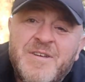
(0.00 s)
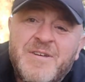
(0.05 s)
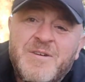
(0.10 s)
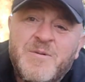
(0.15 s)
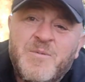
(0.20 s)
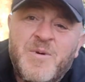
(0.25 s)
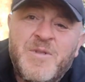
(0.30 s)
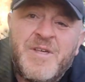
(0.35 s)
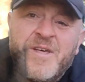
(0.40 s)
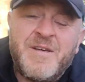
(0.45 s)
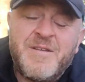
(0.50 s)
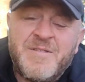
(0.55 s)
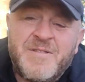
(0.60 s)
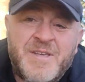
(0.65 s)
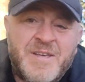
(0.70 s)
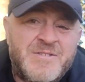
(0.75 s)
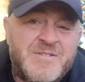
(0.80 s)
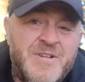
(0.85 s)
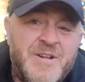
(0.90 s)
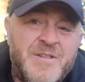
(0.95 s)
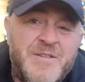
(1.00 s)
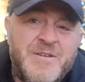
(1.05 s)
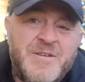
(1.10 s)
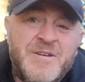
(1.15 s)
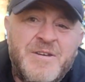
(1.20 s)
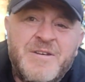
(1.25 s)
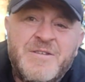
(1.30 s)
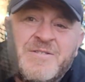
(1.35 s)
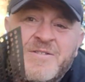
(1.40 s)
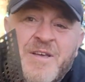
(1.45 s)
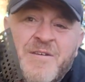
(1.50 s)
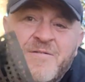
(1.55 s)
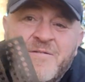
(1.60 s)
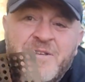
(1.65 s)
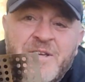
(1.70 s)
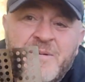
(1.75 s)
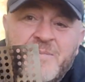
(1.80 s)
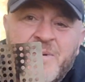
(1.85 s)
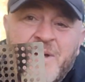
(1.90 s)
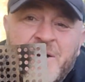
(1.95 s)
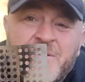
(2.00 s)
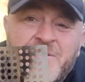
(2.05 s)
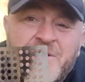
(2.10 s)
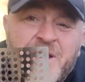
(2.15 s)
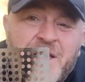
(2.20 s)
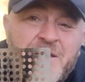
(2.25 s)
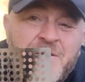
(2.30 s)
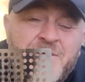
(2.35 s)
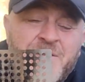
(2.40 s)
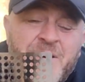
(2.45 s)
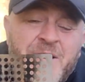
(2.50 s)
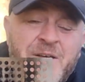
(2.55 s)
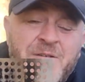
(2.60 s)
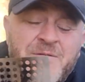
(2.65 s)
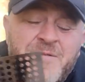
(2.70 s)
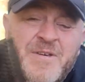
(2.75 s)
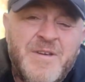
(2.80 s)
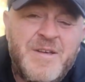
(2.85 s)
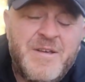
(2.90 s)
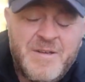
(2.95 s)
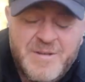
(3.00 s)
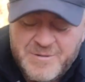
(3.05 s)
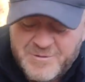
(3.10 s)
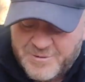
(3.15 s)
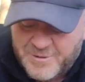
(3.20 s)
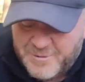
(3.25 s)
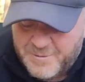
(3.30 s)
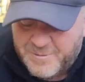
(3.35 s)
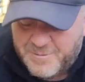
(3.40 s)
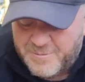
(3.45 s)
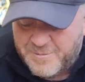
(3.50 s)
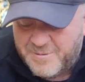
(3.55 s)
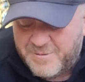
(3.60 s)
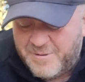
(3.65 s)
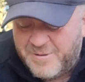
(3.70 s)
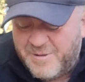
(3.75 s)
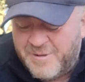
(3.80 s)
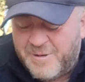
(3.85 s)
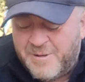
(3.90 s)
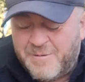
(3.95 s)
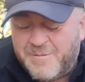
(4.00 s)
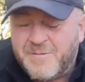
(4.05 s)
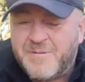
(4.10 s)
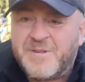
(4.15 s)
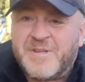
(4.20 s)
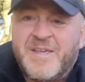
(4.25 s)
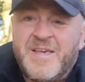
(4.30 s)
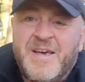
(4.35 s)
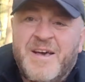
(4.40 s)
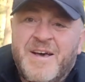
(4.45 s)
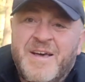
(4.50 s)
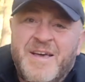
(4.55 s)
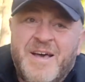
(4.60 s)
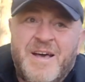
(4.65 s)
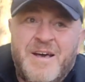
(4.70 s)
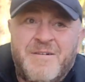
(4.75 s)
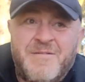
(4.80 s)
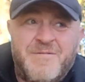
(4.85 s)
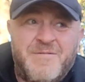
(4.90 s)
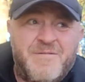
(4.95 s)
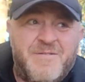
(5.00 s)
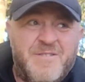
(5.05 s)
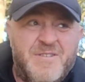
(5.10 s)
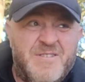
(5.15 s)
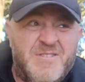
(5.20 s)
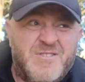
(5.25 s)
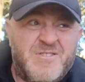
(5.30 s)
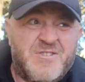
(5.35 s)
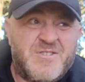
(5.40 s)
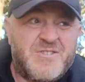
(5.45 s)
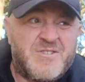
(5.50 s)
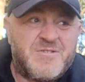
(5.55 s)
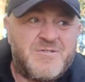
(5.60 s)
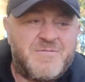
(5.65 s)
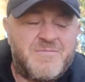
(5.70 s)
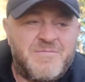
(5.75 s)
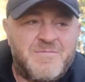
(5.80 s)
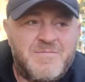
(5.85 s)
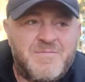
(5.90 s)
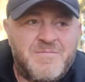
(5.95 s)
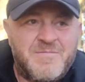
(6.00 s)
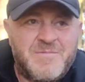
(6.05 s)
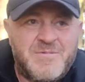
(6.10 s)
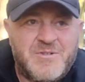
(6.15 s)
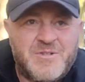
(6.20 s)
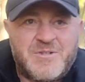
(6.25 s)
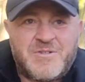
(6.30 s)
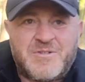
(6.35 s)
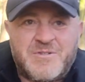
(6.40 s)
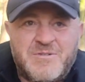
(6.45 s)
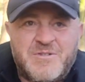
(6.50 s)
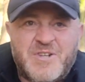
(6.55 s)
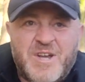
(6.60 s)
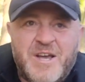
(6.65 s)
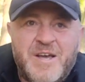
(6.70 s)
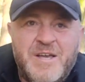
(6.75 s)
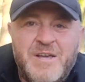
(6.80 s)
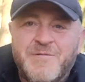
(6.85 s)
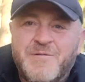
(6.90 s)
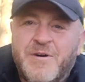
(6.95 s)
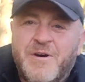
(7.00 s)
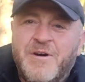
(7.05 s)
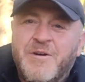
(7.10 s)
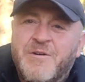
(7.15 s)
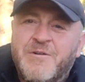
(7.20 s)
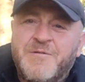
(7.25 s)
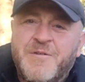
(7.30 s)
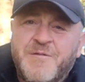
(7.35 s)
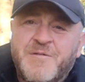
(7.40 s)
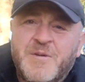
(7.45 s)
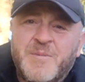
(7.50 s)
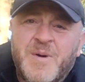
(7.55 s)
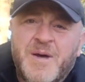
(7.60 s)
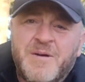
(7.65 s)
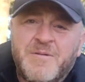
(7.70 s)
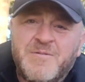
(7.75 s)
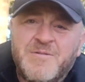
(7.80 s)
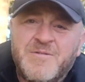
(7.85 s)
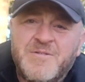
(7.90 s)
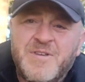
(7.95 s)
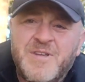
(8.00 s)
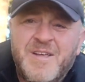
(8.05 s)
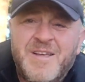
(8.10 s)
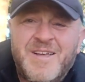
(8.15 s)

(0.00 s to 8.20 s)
with it, that's another £17.95. So, you know, the kit I have is just shy of £150.